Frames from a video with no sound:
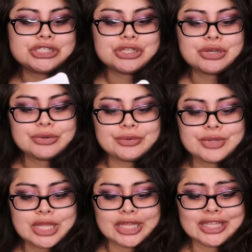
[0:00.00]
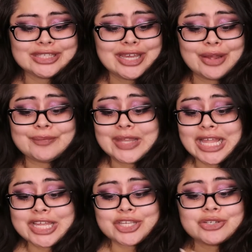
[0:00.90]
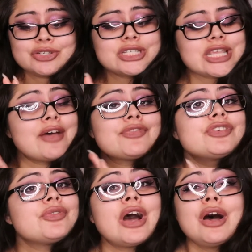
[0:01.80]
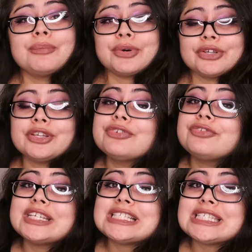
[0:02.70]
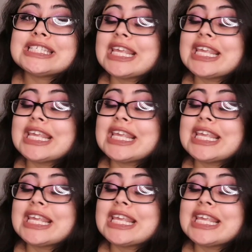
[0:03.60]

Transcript: So yeah, you just have to put your feet